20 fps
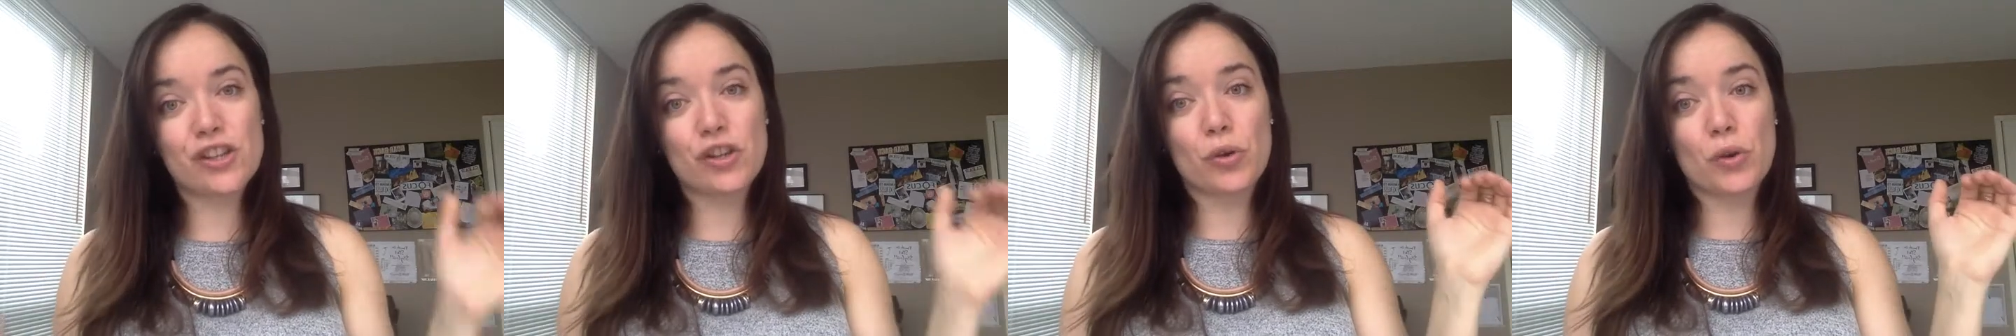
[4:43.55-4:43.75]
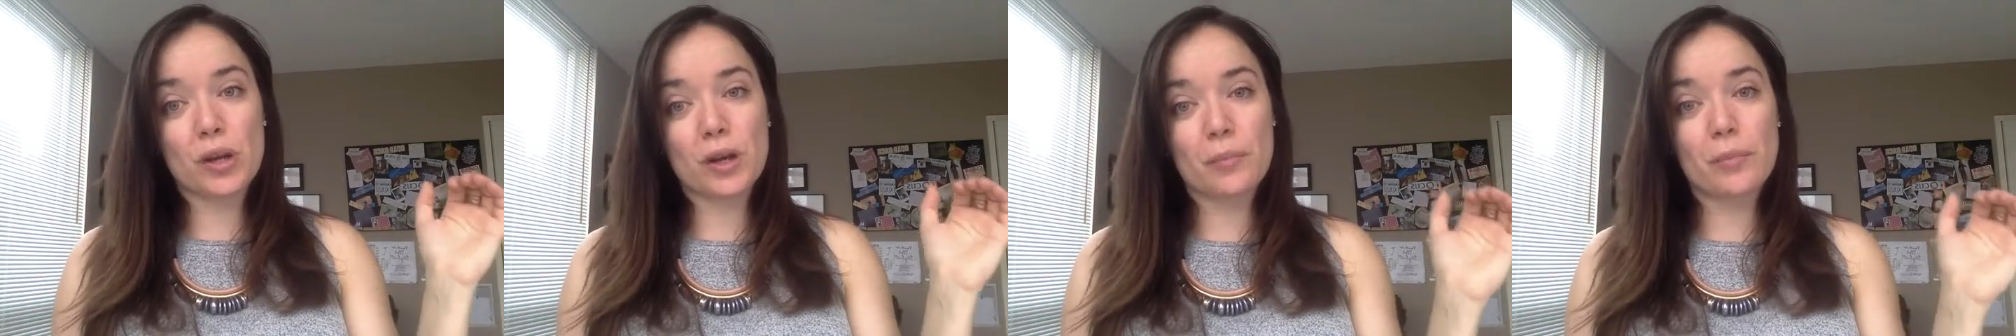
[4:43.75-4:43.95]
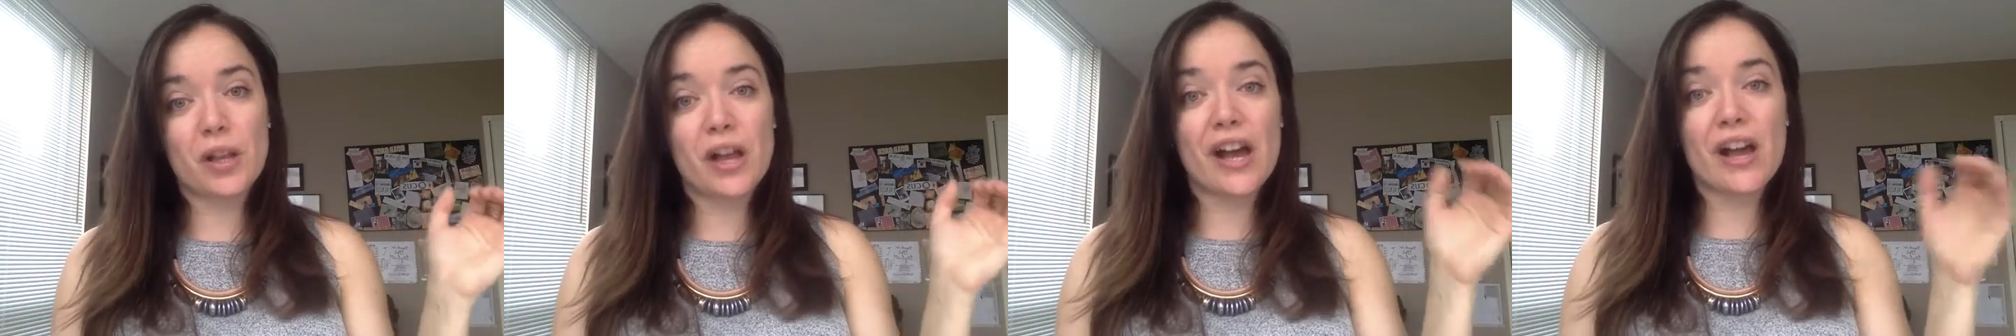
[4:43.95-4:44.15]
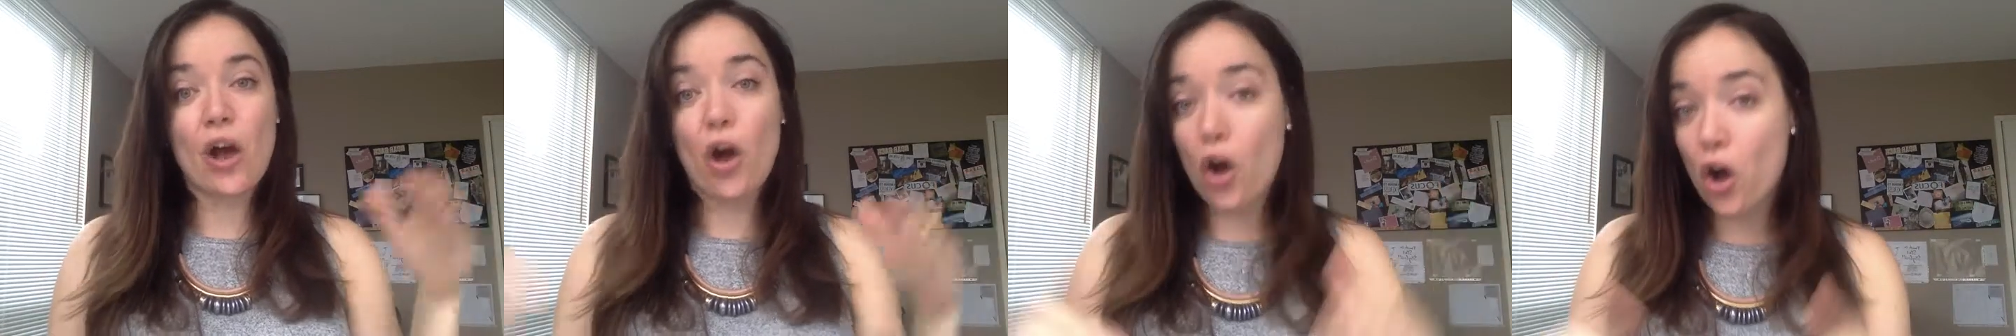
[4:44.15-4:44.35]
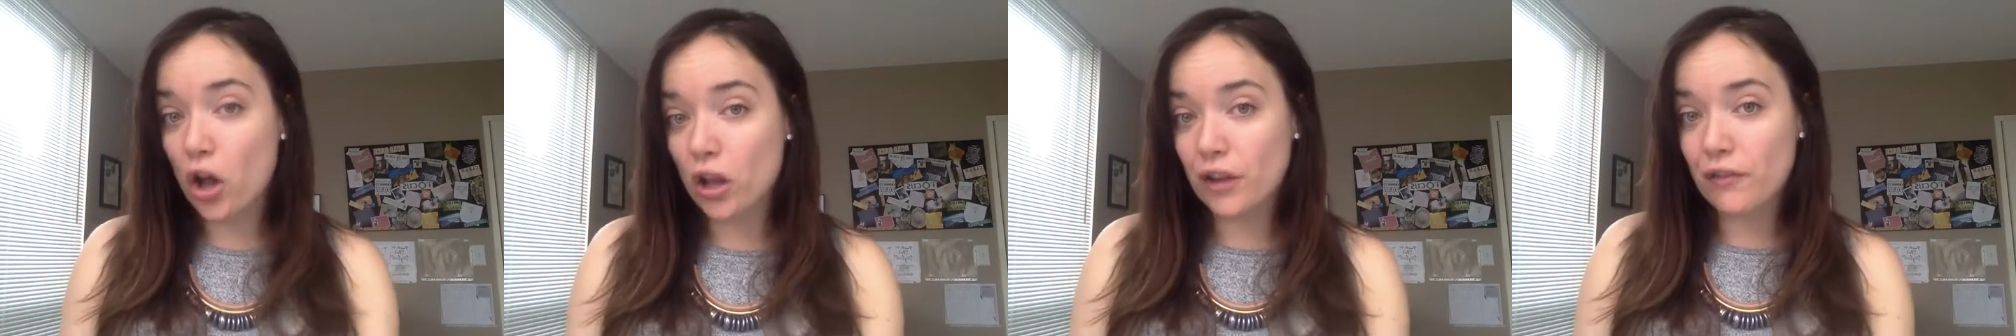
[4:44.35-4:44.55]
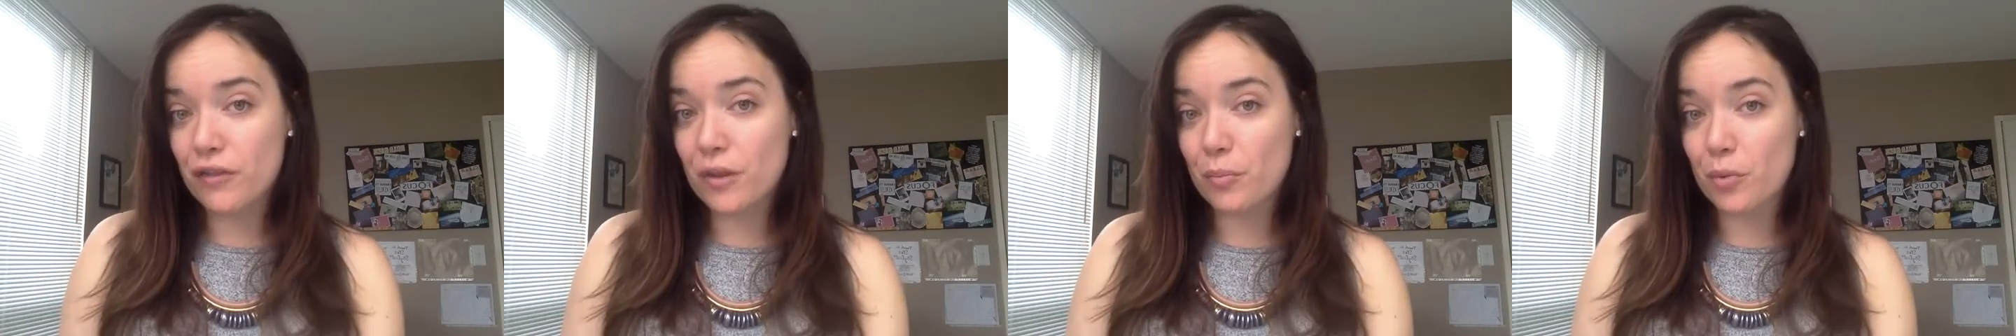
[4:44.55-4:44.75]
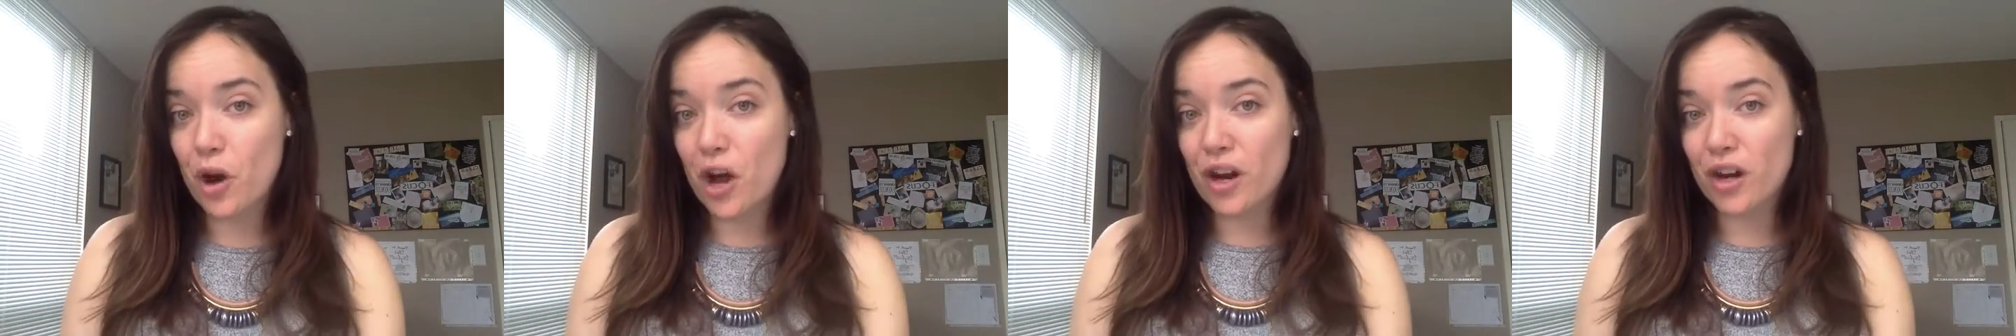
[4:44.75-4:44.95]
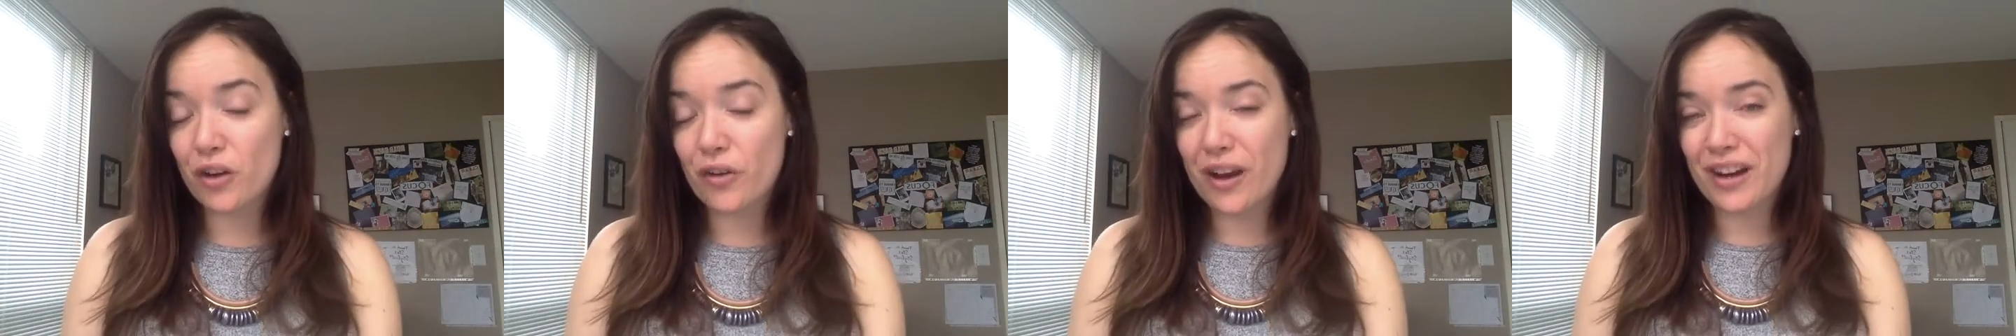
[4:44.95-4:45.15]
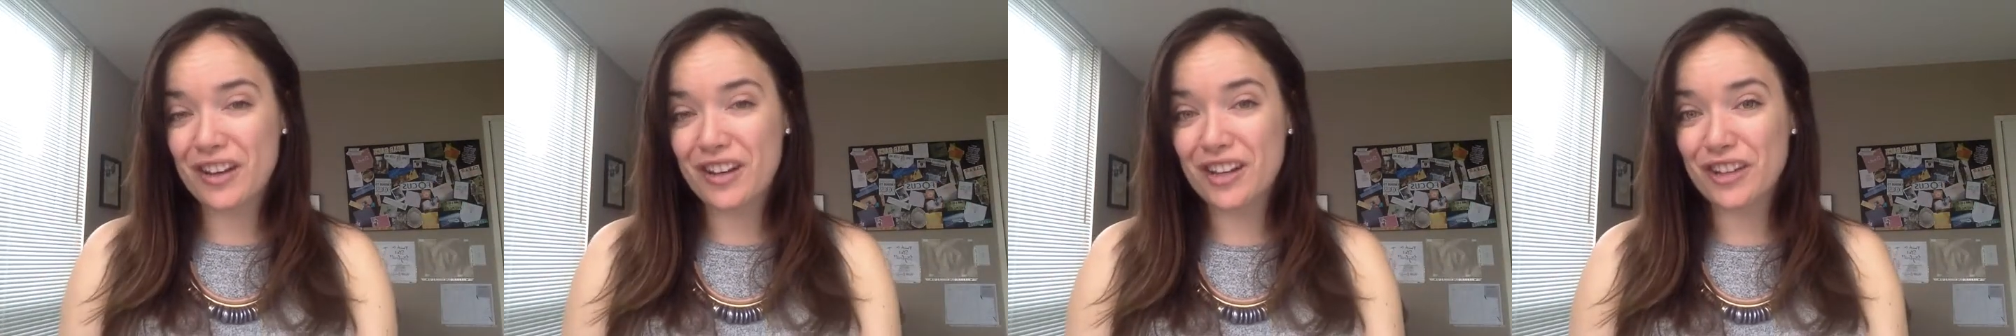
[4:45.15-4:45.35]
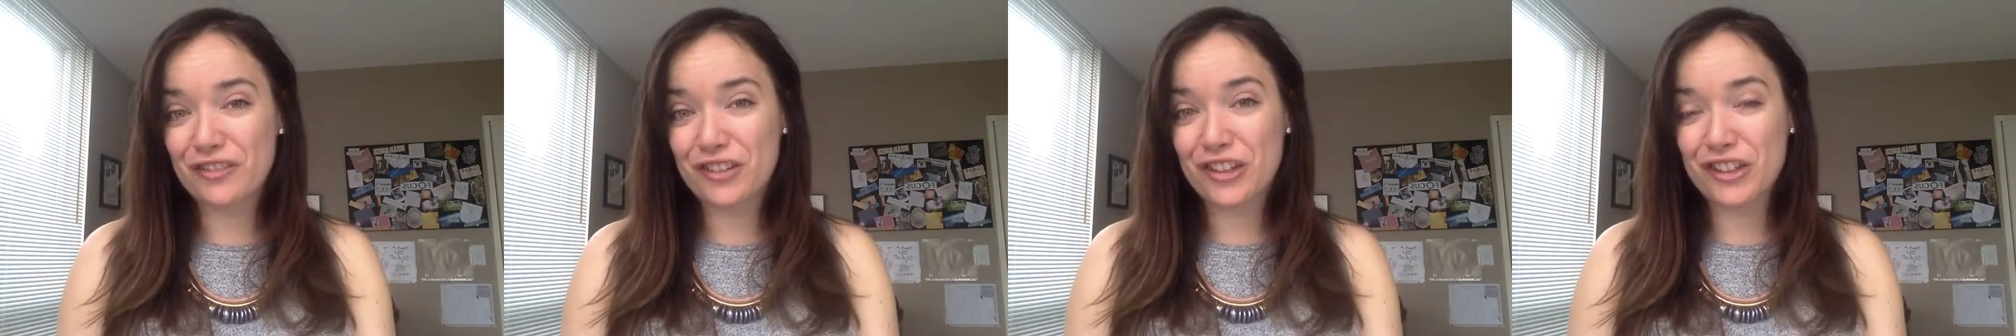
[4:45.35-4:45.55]
you can apply all of the product credit
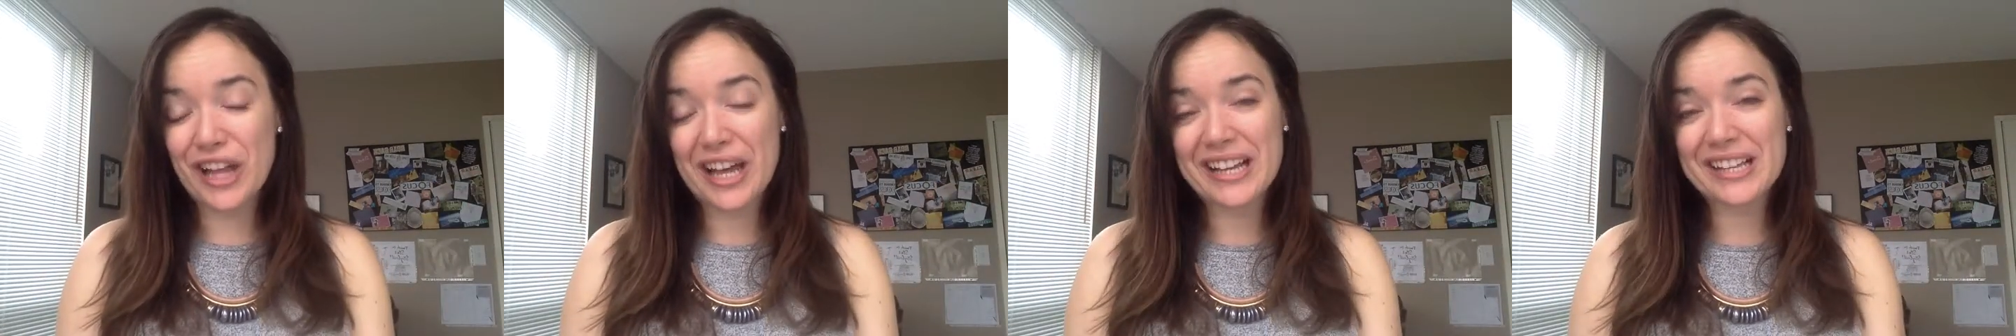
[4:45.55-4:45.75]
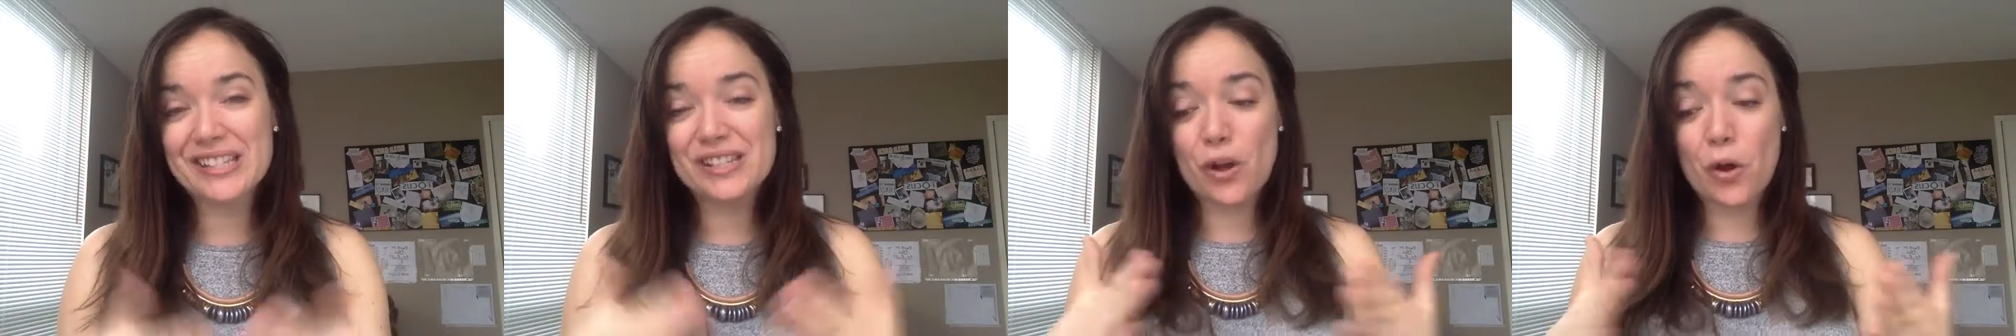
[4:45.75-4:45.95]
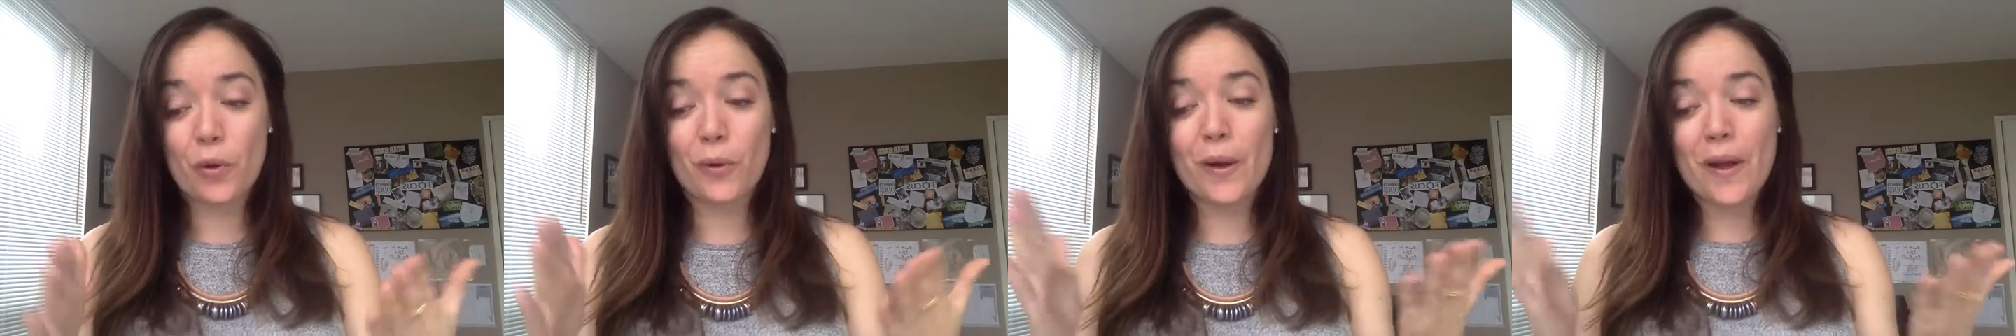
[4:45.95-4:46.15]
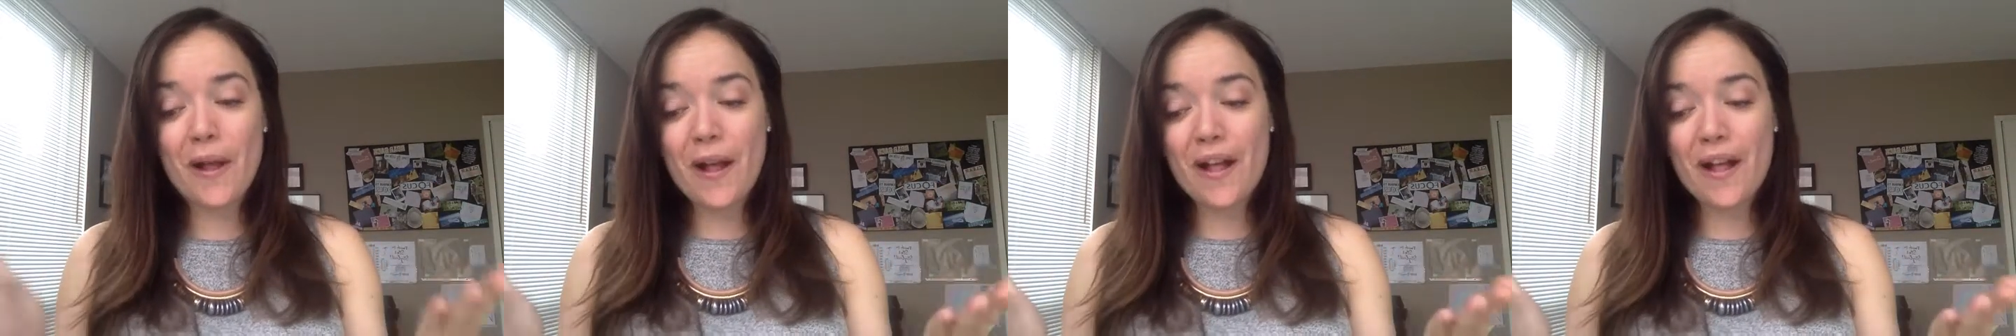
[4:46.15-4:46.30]
if you like. So